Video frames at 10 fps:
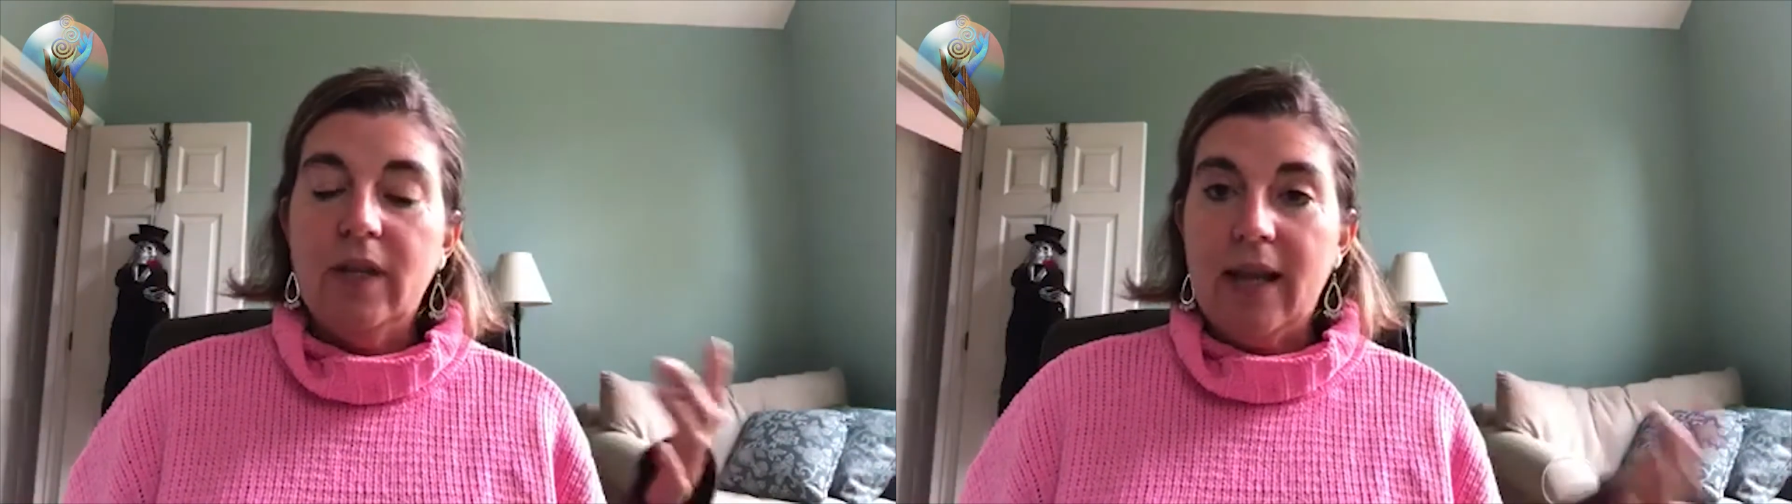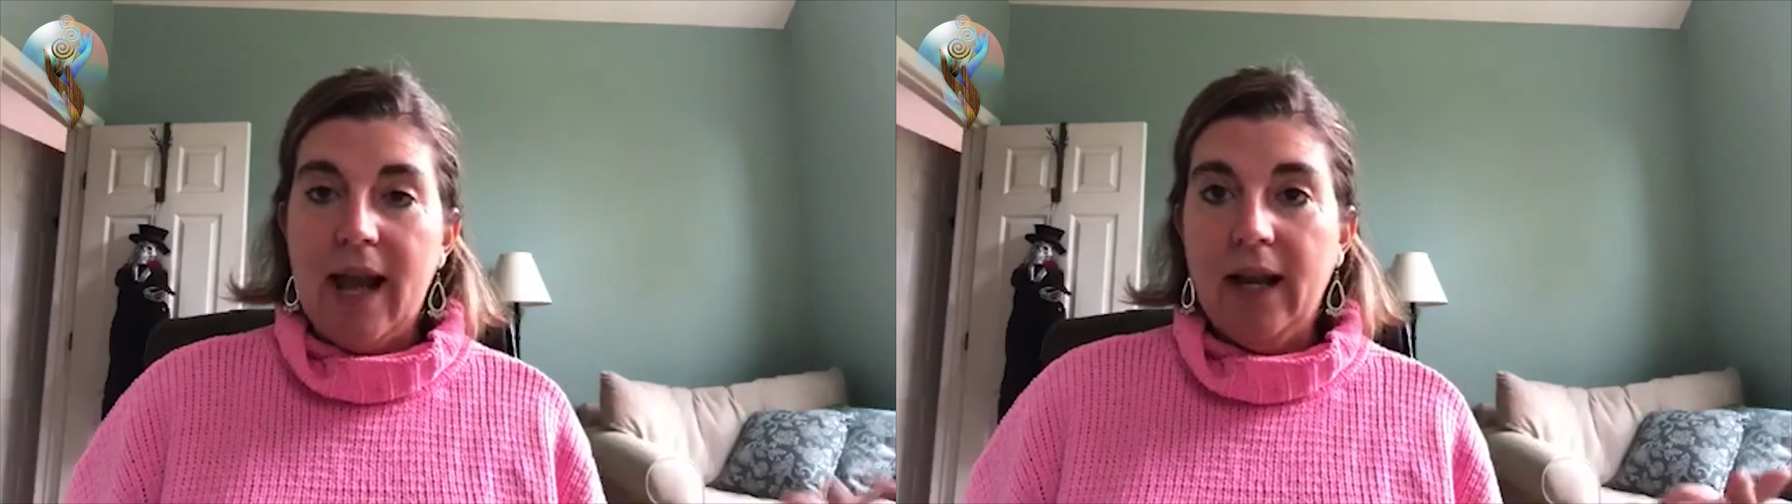
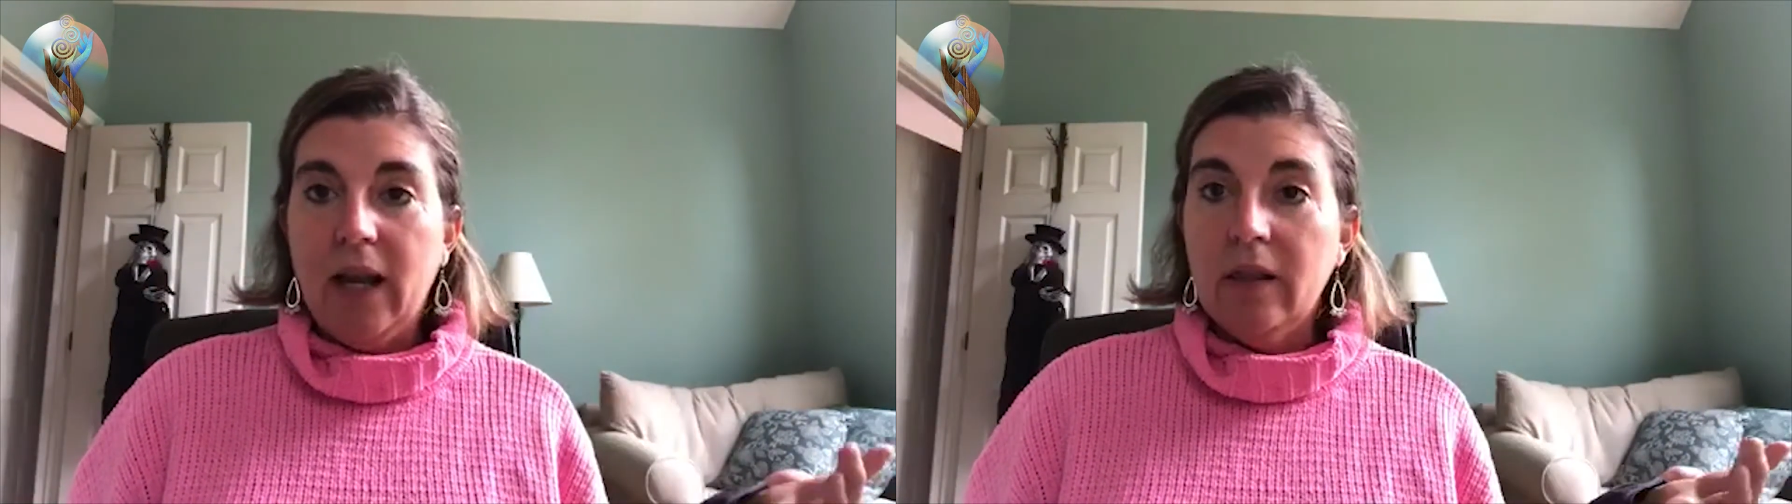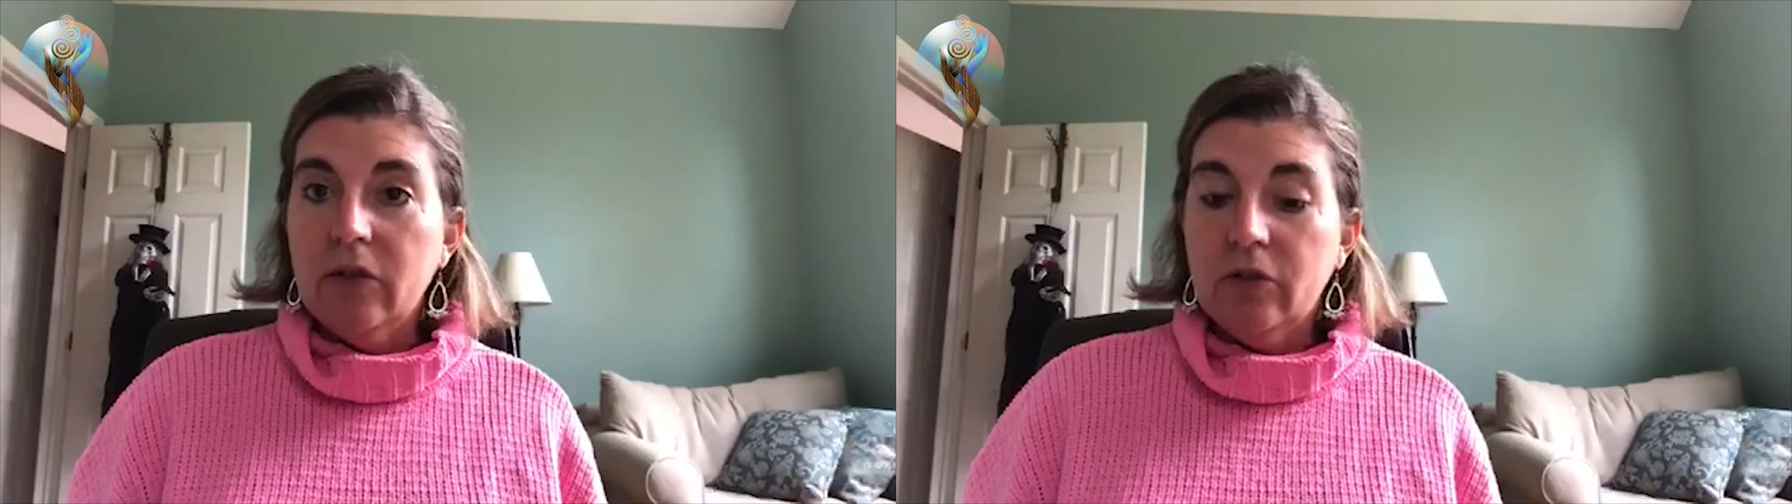neck
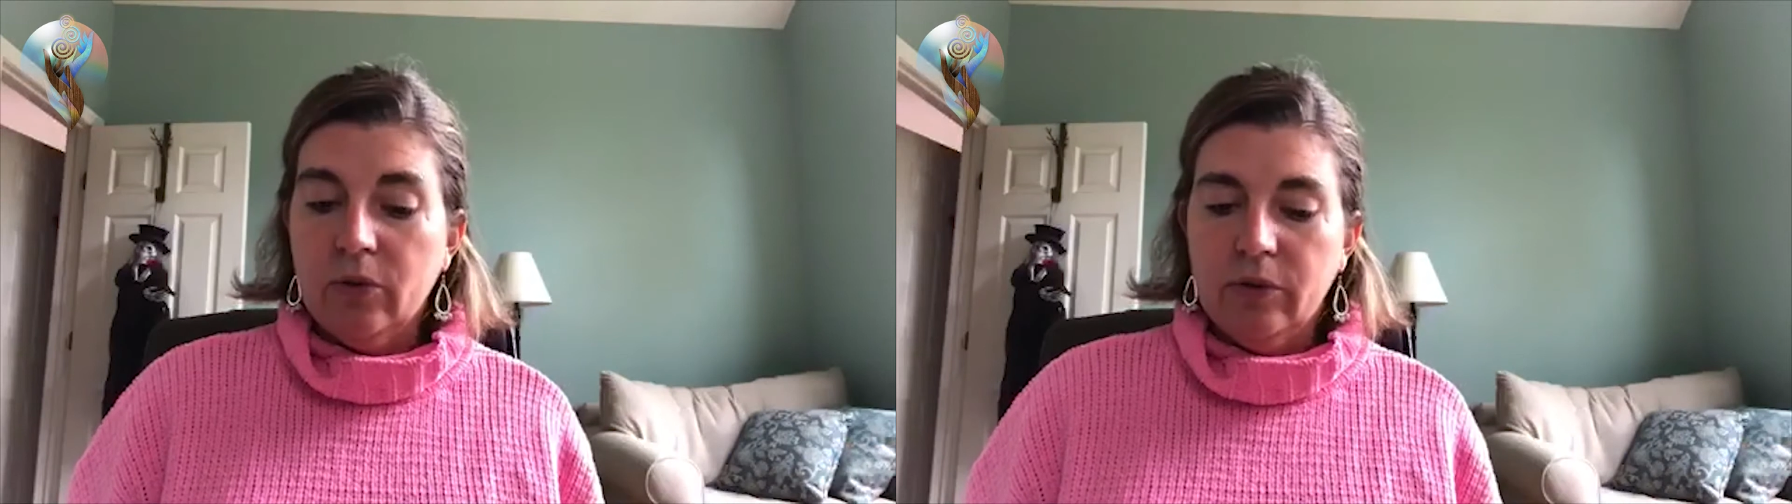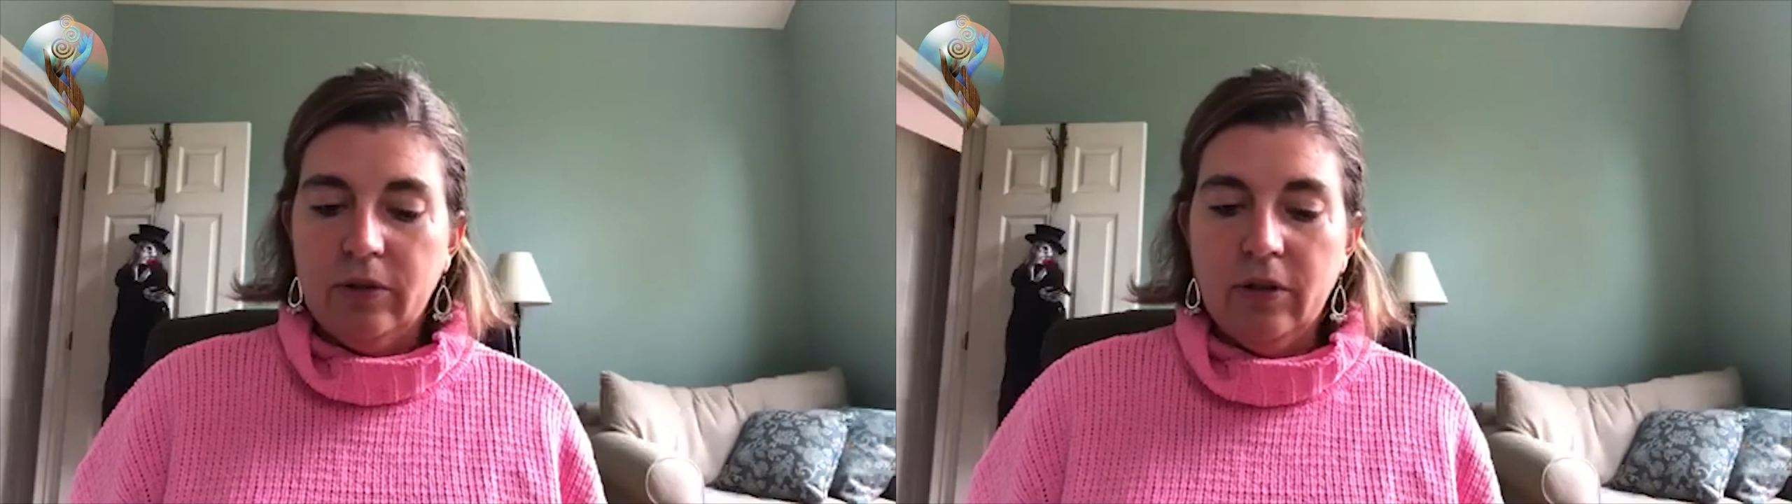and the
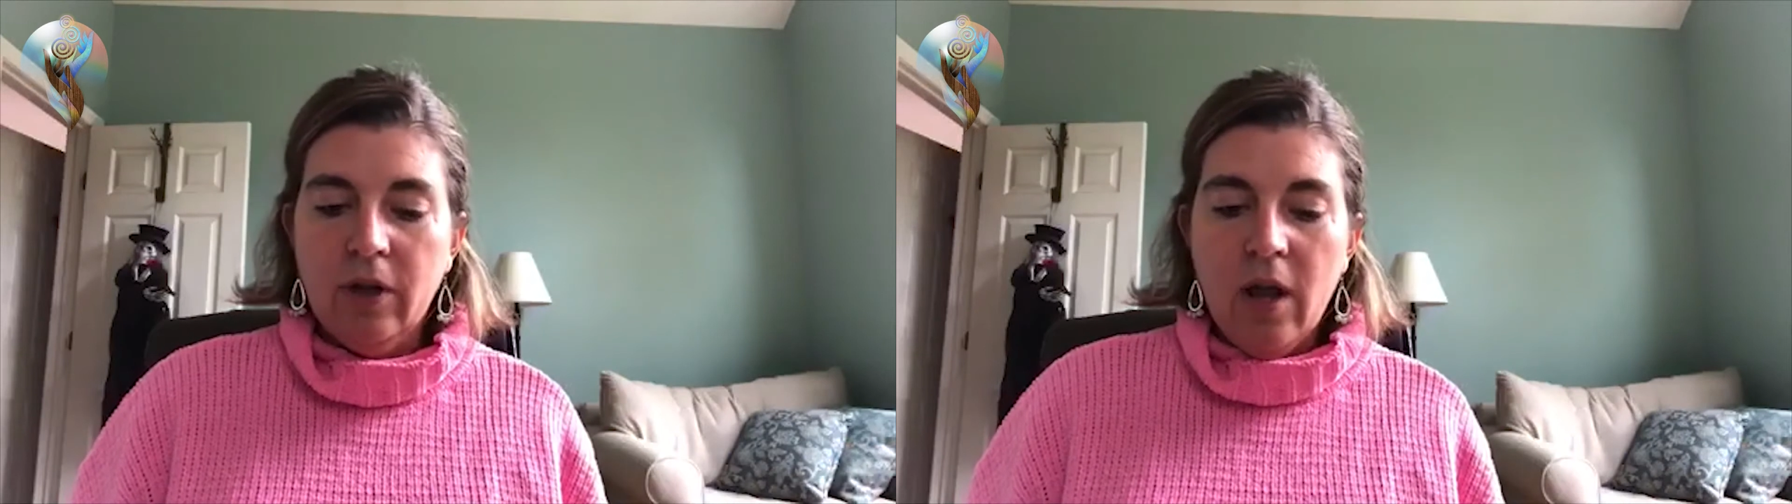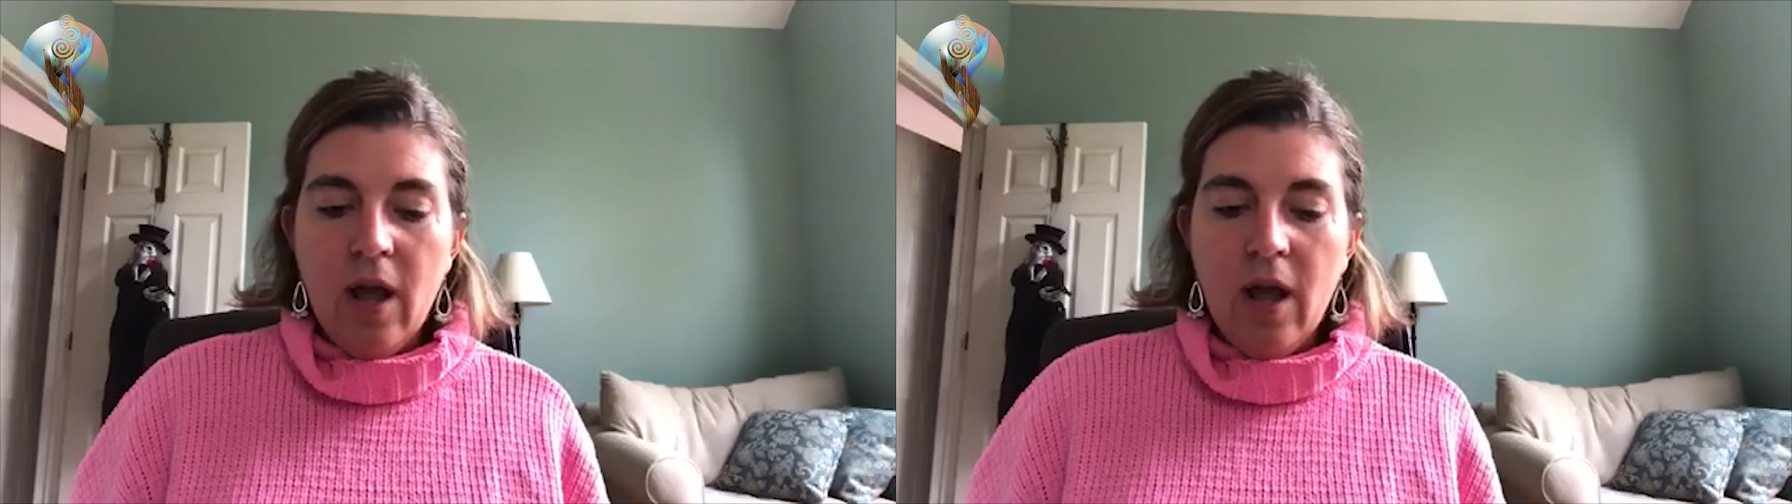shoulder,